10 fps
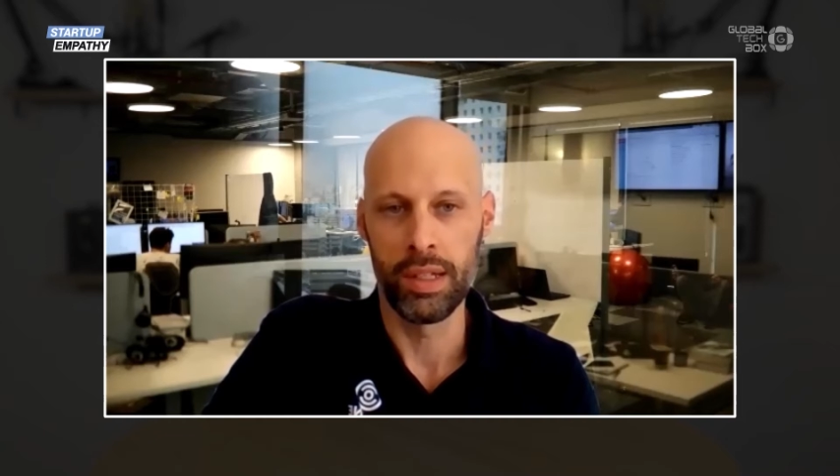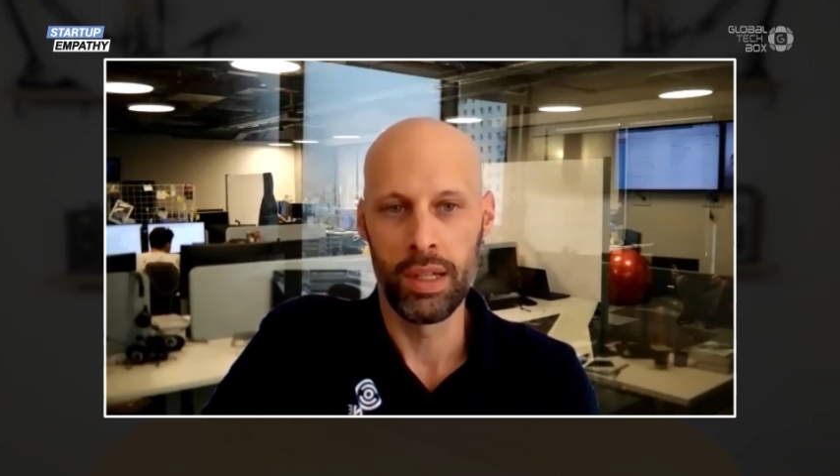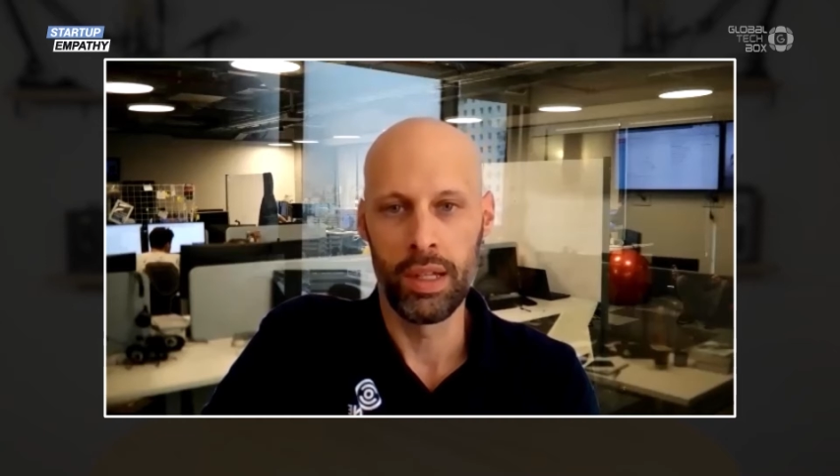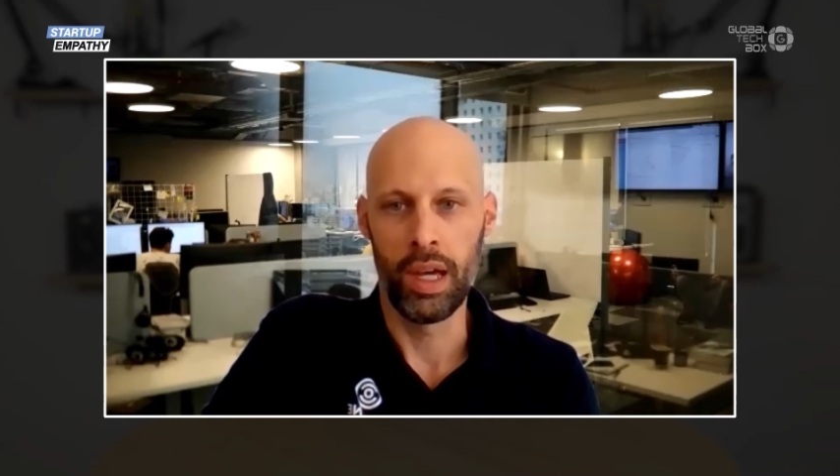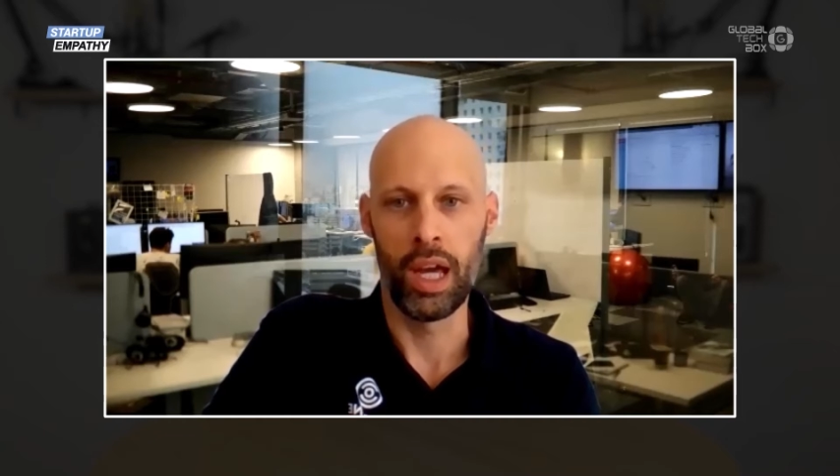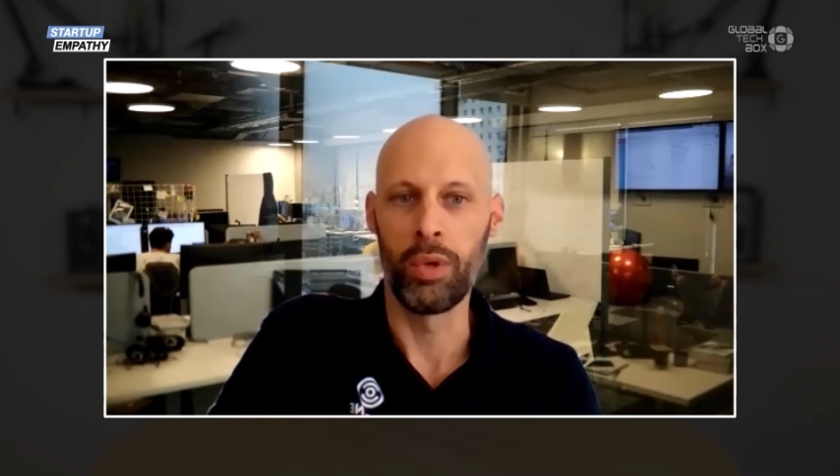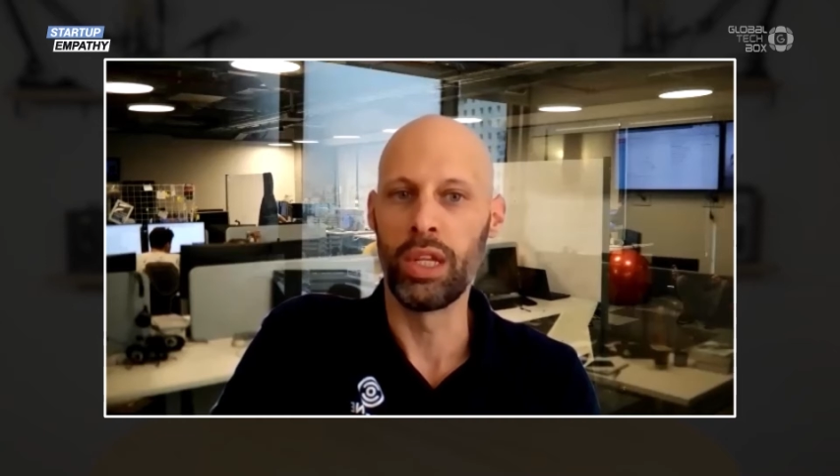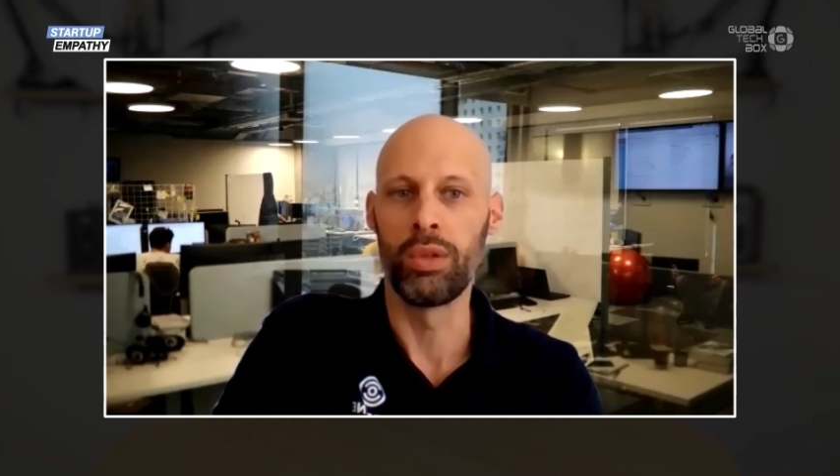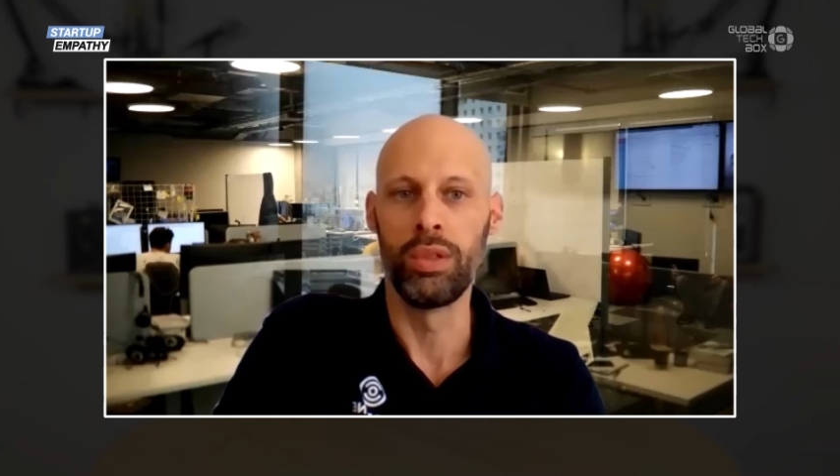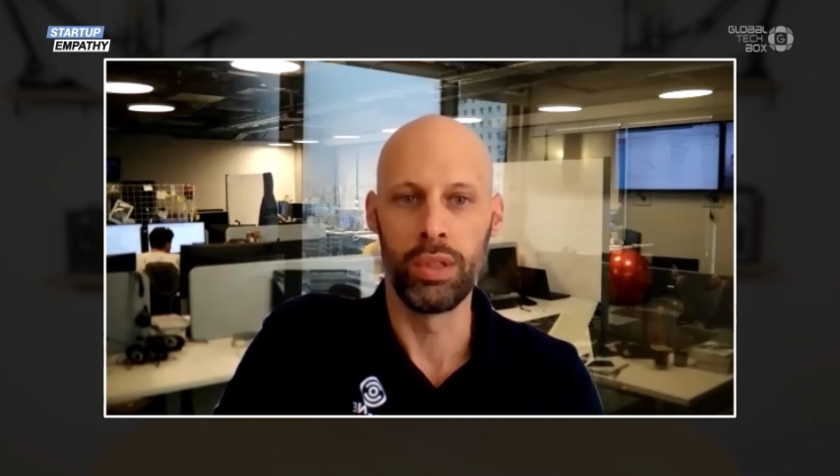Mm-hmm. And we
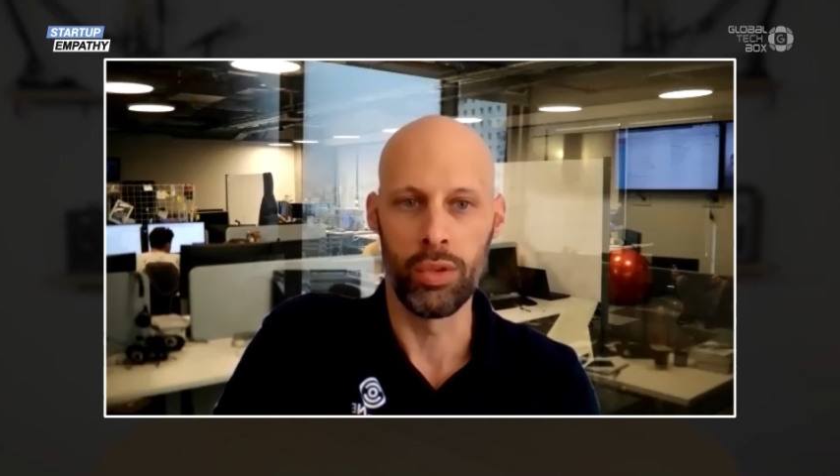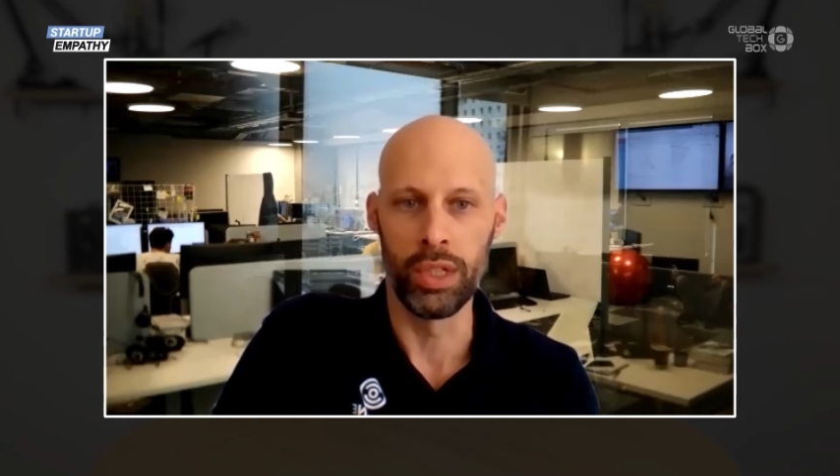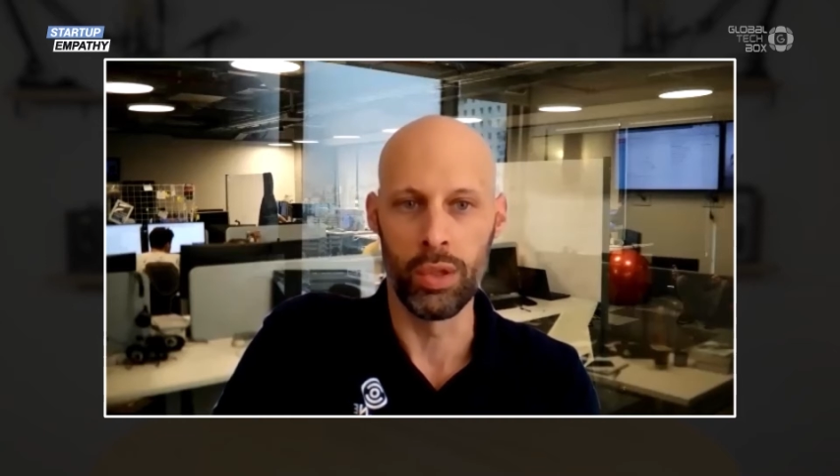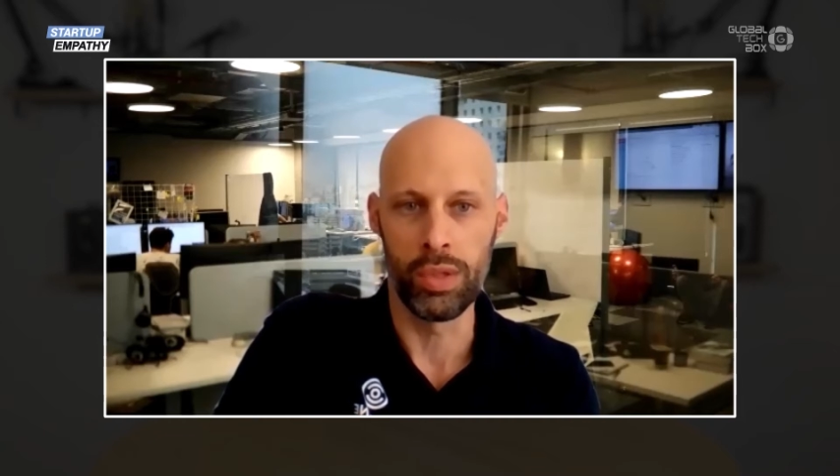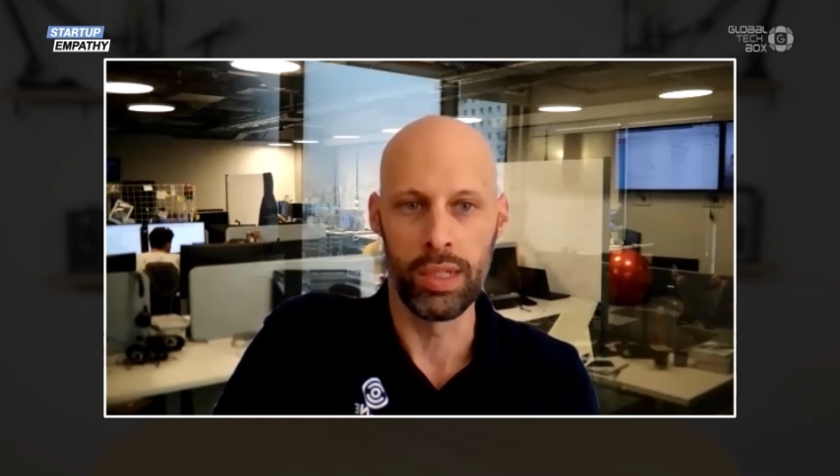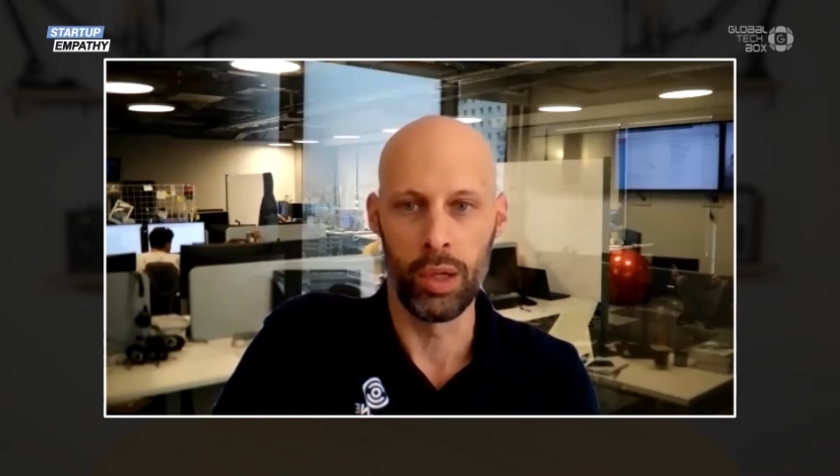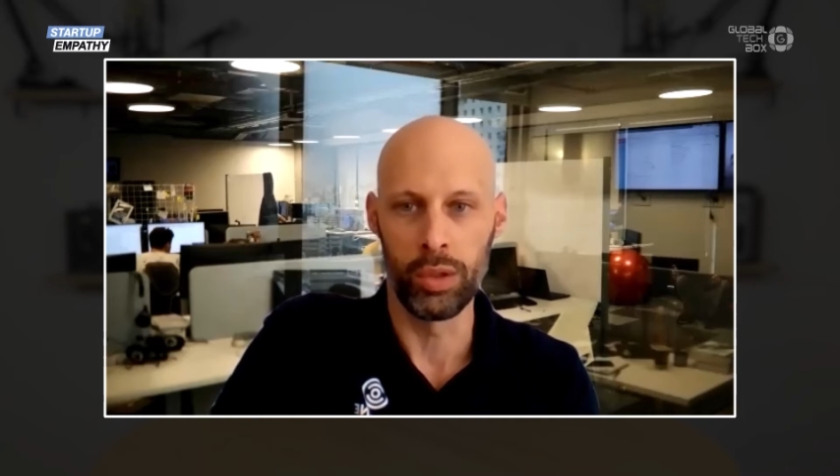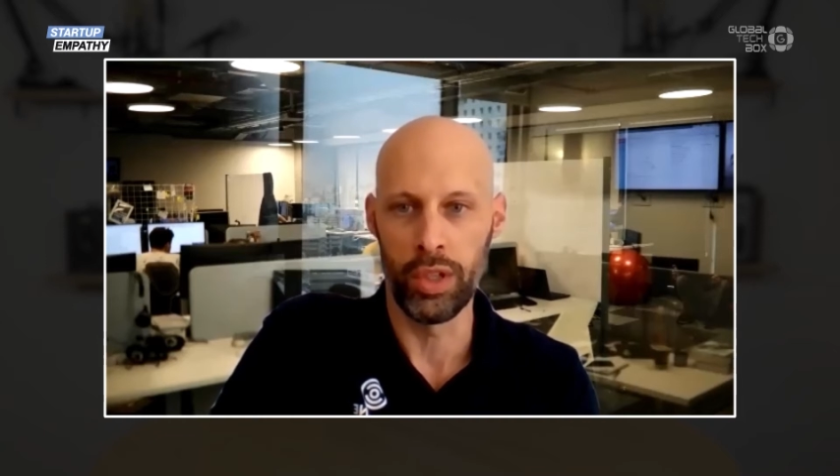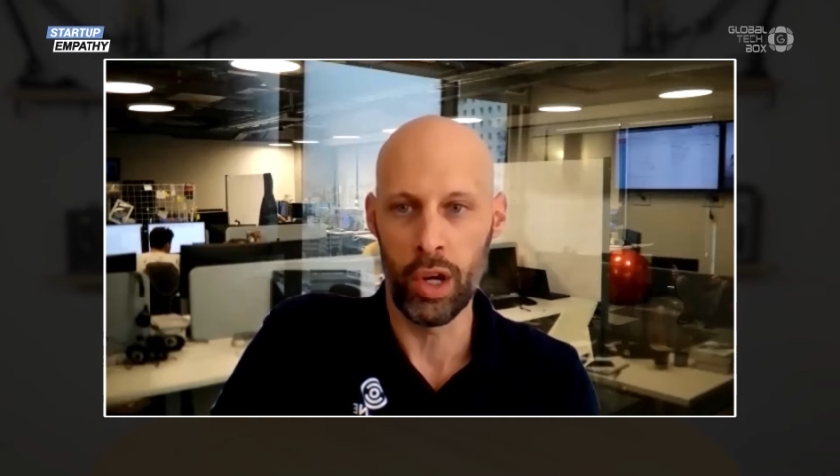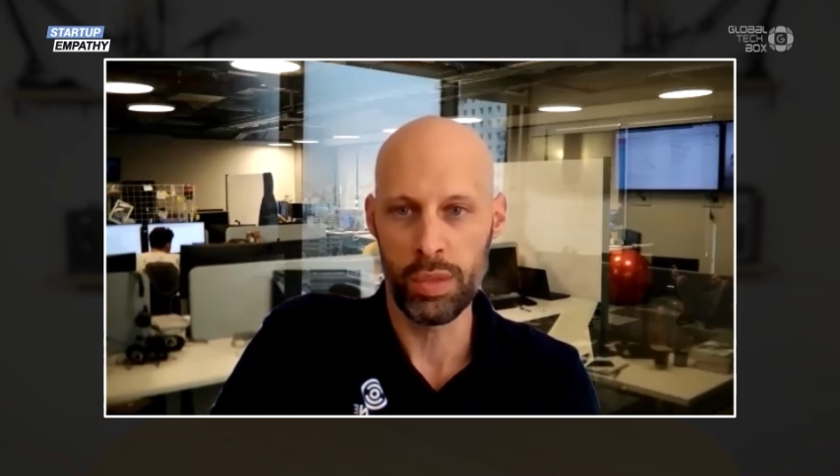need to reduce the load
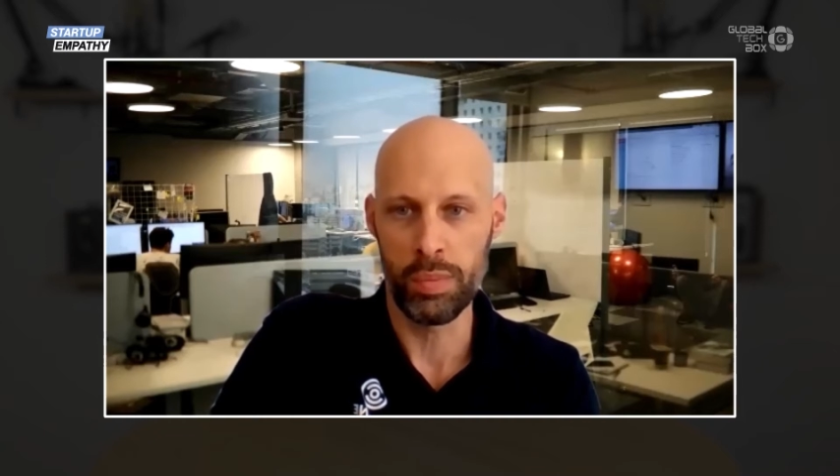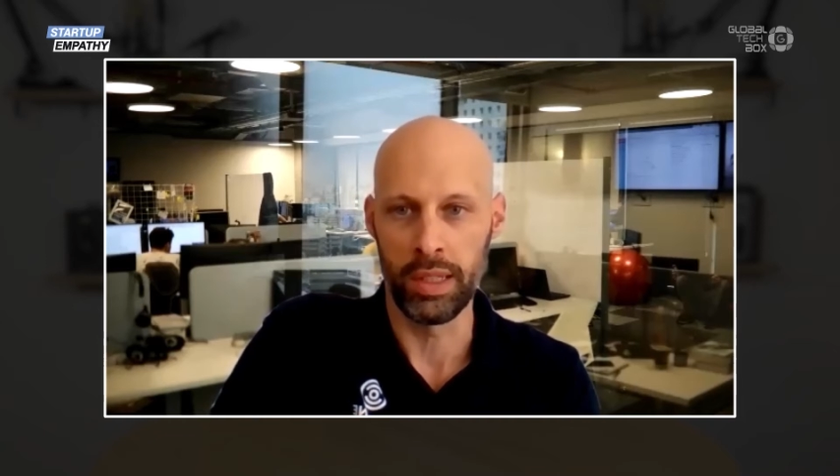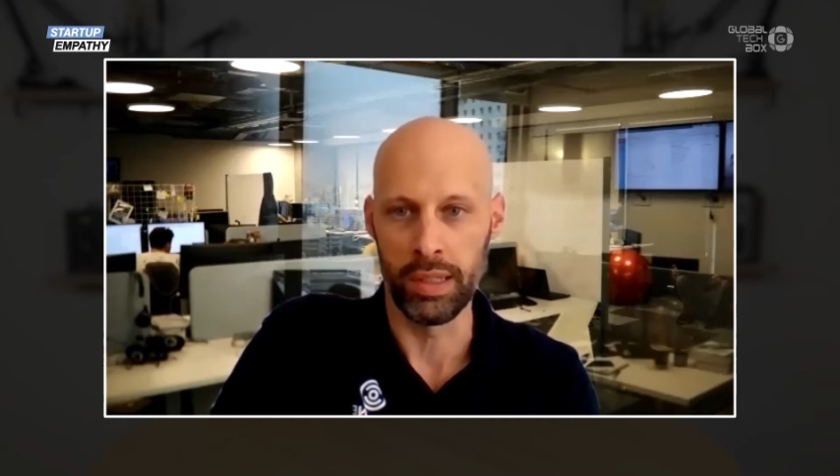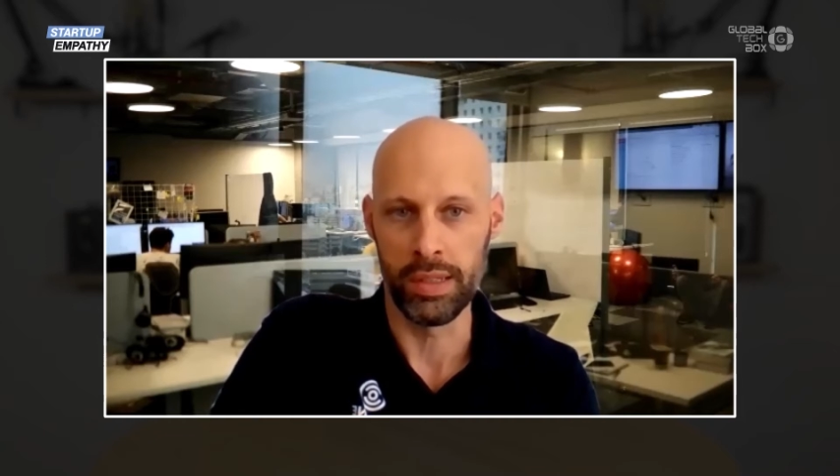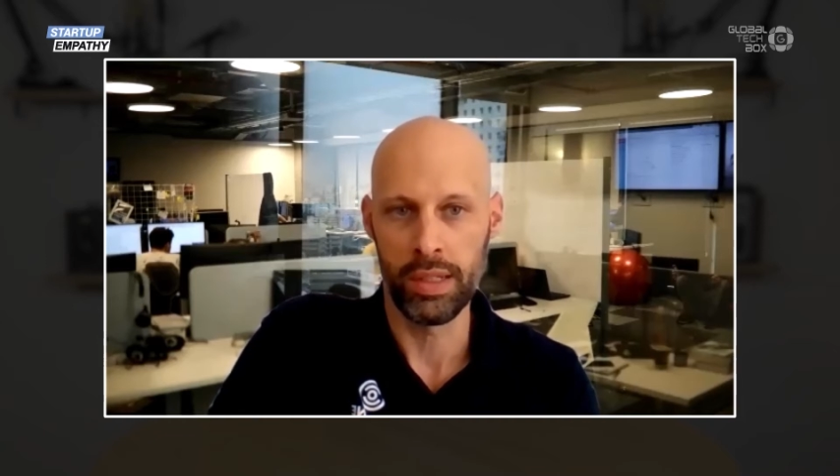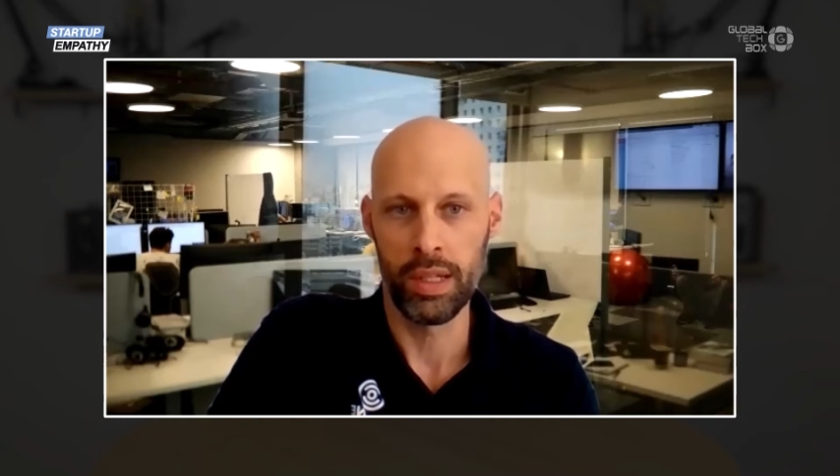on the hospitals.